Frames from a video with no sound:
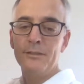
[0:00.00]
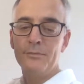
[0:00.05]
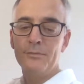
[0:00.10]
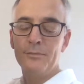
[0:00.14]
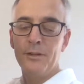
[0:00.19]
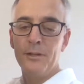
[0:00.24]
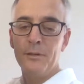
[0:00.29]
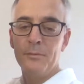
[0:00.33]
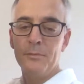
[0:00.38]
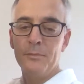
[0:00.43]

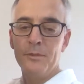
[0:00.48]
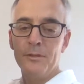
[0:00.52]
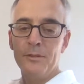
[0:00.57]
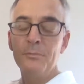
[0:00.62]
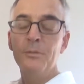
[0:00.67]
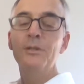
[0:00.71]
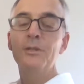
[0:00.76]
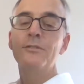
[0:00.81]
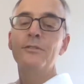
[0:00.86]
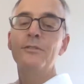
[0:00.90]
from the
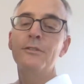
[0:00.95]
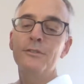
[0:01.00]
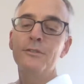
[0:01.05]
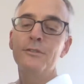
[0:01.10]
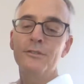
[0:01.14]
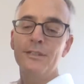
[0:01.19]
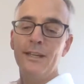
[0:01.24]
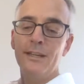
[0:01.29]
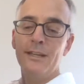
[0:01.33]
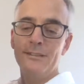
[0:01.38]
most
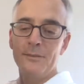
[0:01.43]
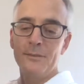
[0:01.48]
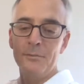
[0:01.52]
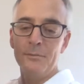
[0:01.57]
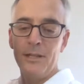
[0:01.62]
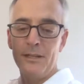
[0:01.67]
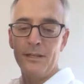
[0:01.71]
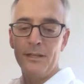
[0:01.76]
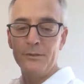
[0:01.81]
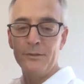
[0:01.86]

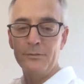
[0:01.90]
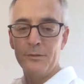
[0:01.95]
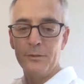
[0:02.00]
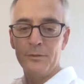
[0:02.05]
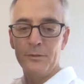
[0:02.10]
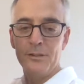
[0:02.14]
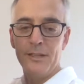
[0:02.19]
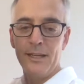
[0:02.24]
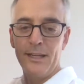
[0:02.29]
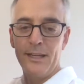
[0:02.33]
enthusiastic backers
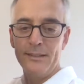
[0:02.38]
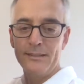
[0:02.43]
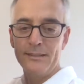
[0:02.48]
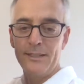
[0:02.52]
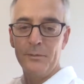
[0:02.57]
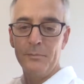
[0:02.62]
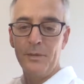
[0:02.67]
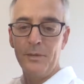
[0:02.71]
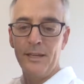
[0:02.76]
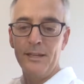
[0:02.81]
from the
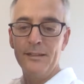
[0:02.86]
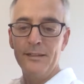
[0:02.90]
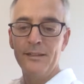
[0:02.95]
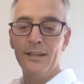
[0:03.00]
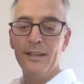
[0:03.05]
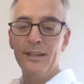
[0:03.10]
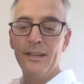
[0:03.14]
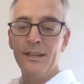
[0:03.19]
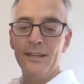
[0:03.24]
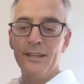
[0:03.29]
last
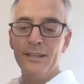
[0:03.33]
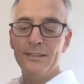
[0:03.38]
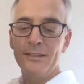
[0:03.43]
campaign,